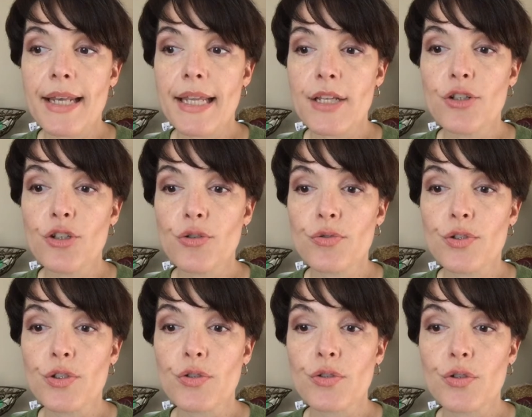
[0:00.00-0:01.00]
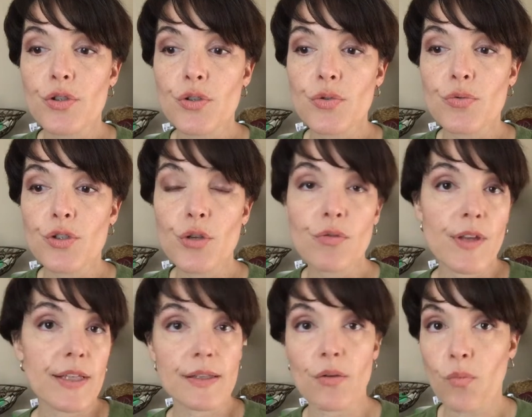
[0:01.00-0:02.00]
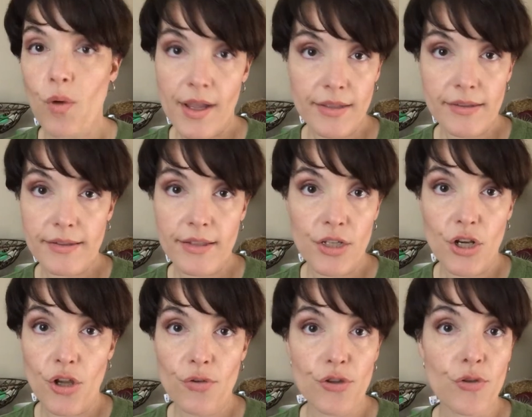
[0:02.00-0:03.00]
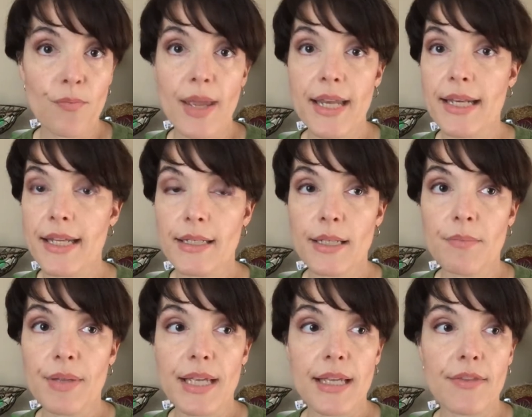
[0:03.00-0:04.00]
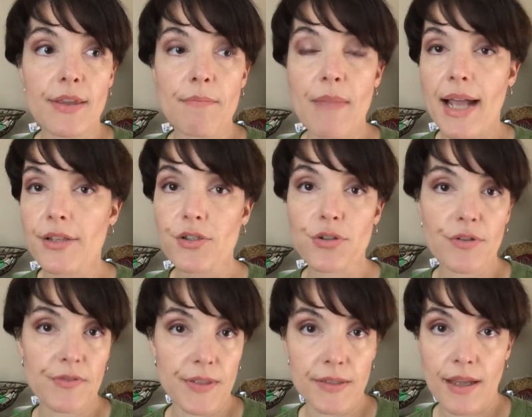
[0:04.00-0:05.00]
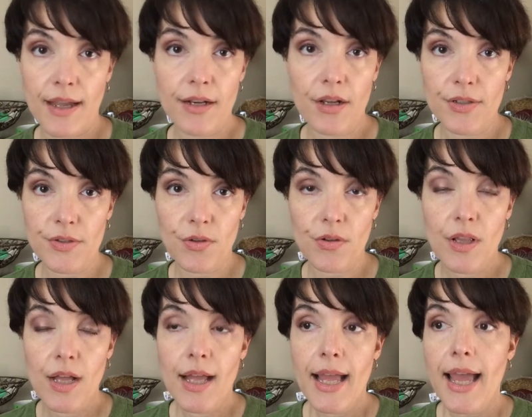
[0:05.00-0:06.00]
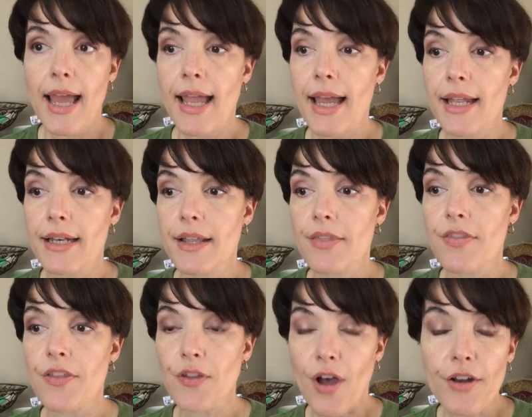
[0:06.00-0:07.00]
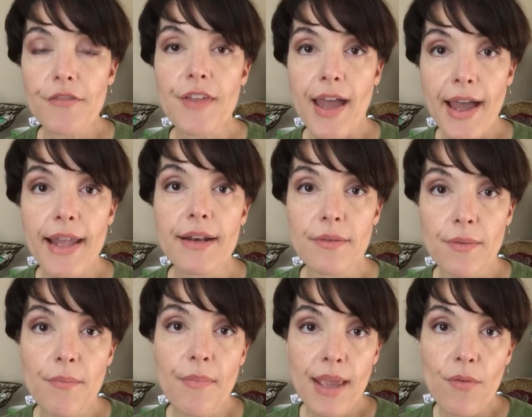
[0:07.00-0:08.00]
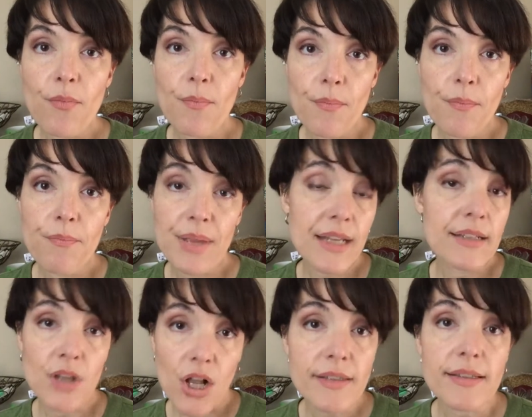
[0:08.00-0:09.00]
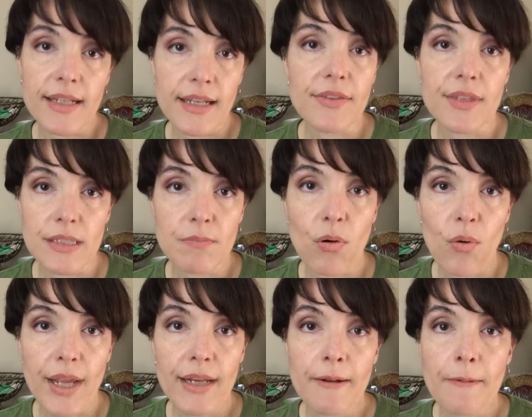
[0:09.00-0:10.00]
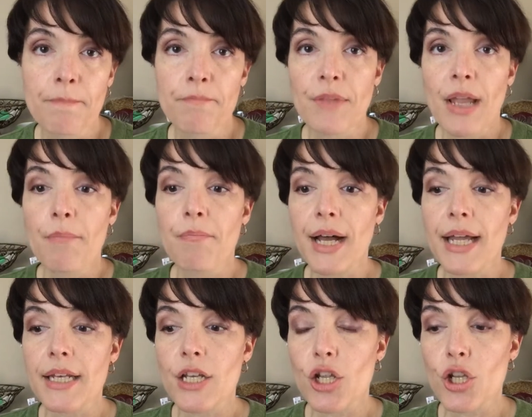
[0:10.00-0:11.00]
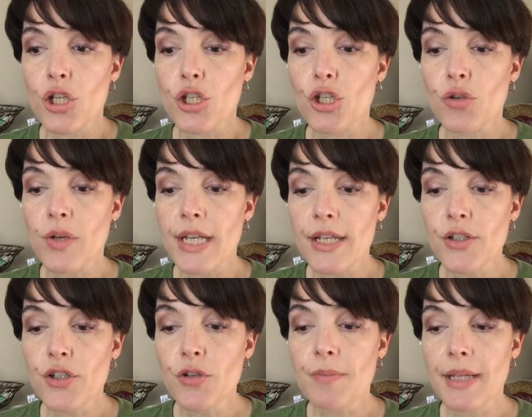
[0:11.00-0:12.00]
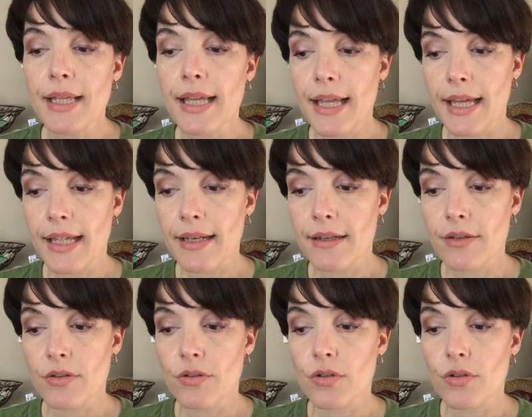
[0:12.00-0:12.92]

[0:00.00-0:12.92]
need to do two things at once. You may need to be the master of the side hustle, and the thought of that may be exhausting at this point, but you need to begin